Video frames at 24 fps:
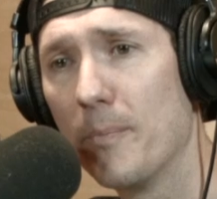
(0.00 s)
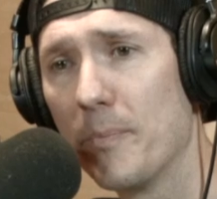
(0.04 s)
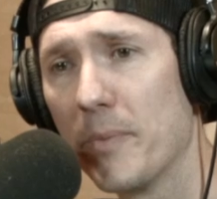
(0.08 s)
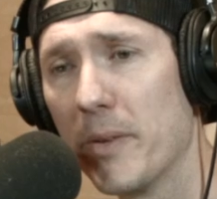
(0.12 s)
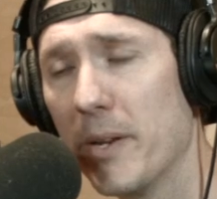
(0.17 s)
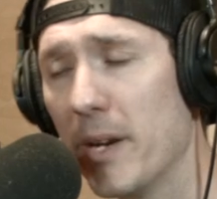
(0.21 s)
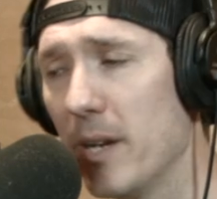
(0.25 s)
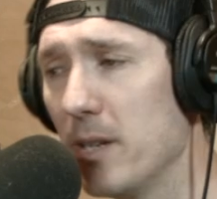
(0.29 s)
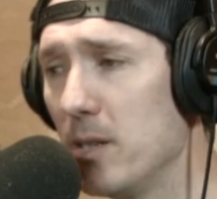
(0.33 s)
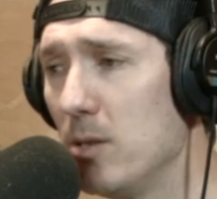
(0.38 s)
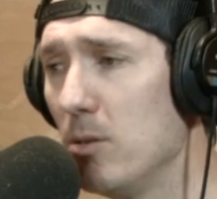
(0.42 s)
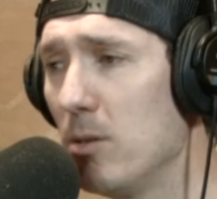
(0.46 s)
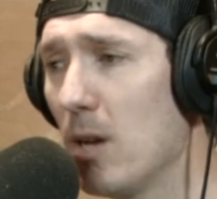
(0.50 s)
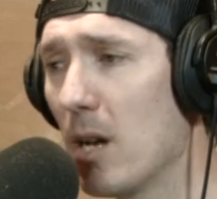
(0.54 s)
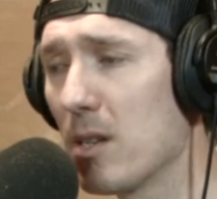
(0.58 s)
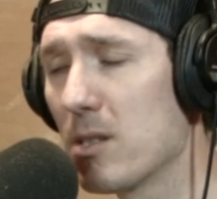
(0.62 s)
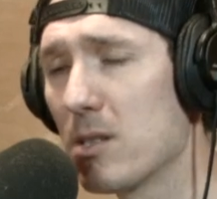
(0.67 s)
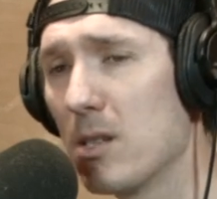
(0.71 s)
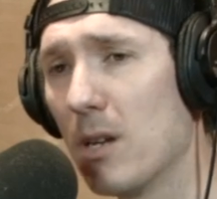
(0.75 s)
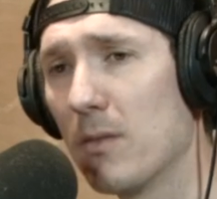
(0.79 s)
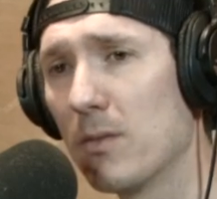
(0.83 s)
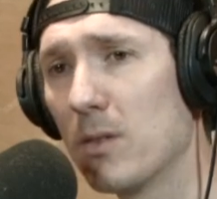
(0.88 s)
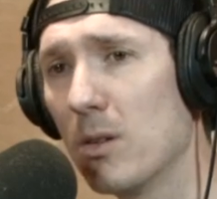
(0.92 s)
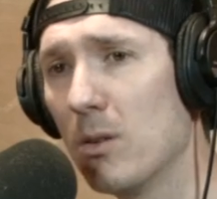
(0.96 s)
And I do got
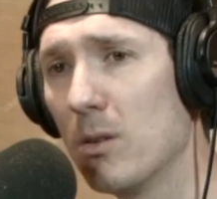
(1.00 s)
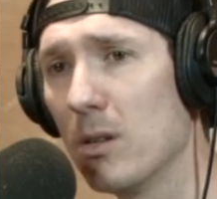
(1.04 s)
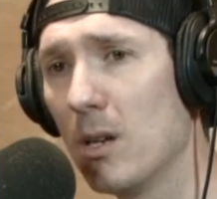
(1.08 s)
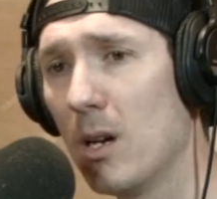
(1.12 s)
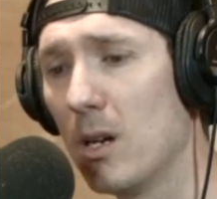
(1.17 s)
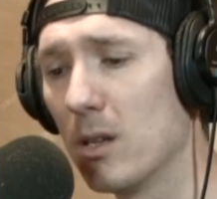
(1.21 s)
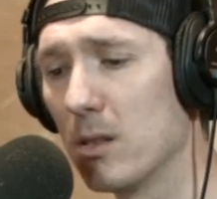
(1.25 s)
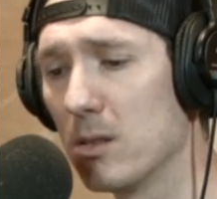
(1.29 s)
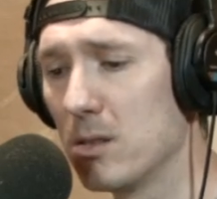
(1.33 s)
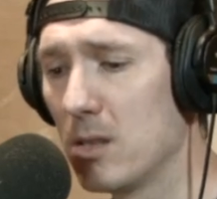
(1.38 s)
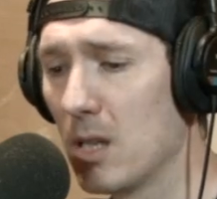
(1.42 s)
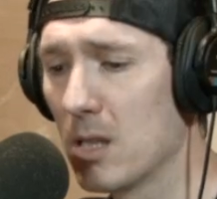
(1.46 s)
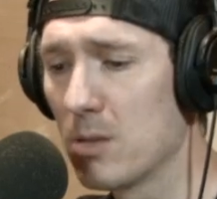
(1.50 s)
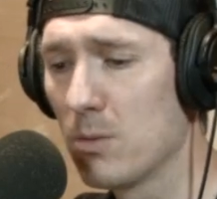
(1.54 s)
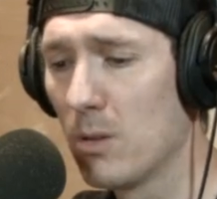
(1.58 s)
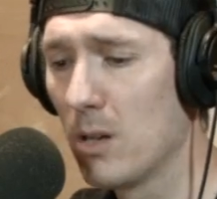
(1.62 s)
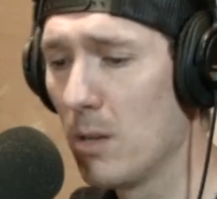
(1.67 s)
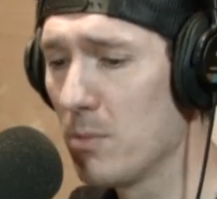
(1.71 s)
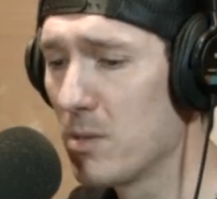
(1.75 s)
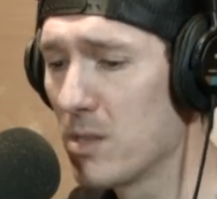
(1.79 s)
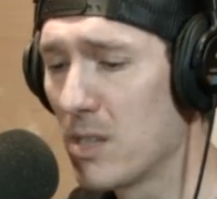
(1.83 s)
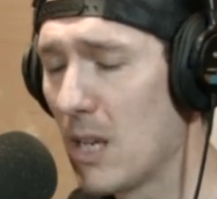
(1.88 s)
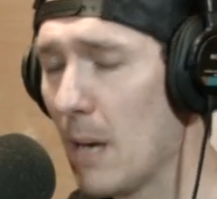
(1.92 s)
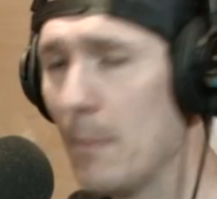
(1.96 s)
stuff going on because guess what?
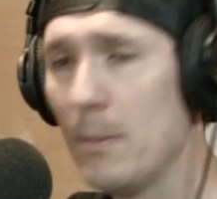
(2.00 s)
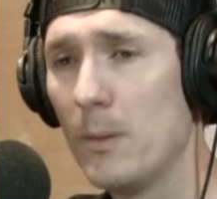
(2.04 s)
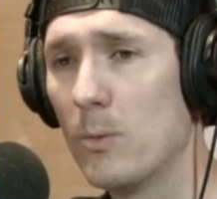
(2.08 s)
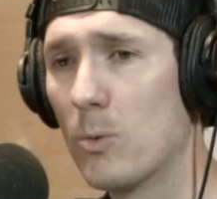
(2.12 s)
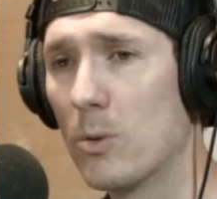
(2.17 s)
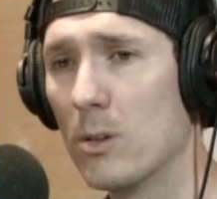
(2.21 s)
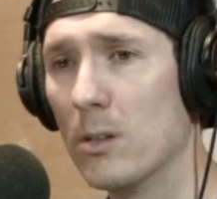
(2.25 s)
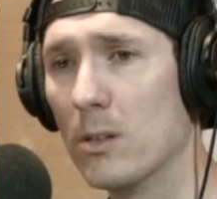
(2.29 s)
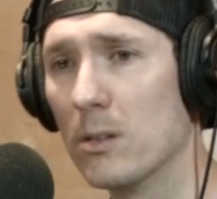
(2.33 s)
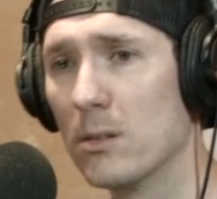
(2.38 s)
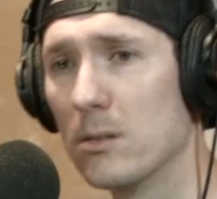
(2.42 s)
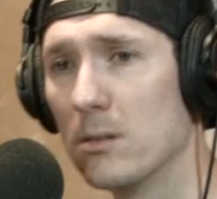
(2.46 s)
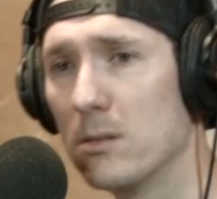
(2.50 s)
I'm skipping work.